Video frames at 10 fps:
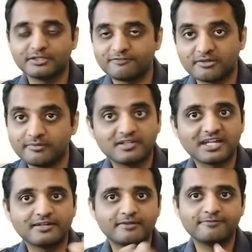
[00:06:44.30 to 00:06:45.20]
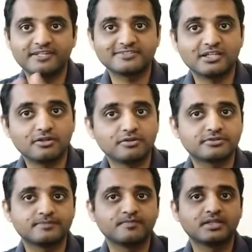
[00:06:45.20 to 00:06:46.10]
Farmer will face the
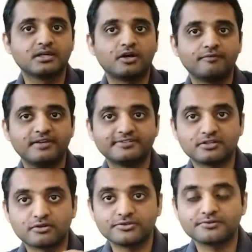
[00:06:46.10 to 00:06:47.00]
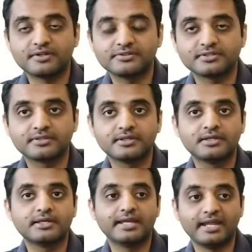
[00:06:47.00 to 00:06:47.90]
loss or face the consequences.
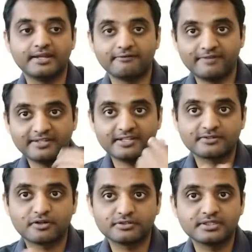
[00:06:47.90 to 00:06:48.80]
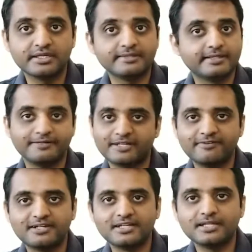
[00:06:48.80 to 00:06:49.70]
And when they comes, they
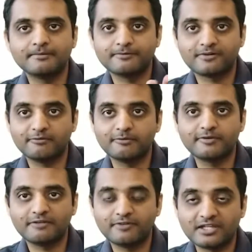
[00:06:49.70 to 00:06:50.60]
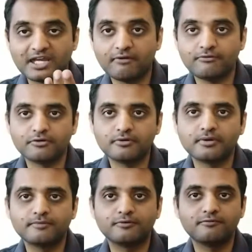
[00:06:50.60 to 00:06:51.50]
definitely farmer will have
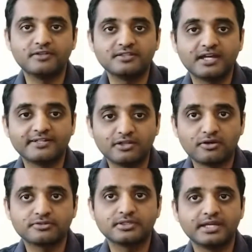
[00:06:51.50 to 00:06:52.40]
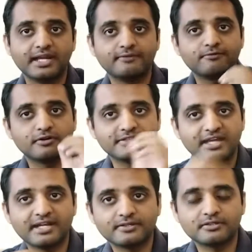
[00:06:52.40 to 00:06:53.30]
to fulfill that loss, and for
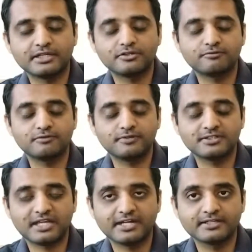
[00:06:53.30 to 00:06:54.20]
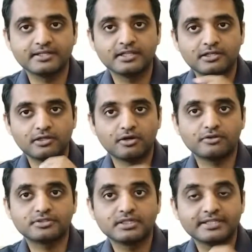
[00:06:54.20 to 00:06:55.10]
that, and to fulfill that
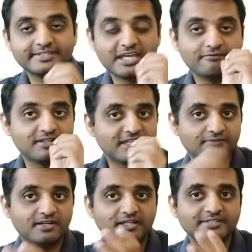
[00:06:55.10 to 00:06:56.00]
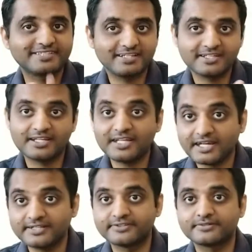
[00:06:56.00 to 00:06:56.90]
loss, they will definitely sell their
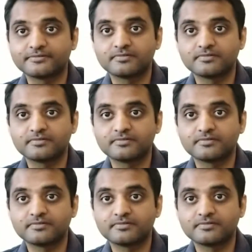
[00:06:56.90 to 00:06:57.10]
lands.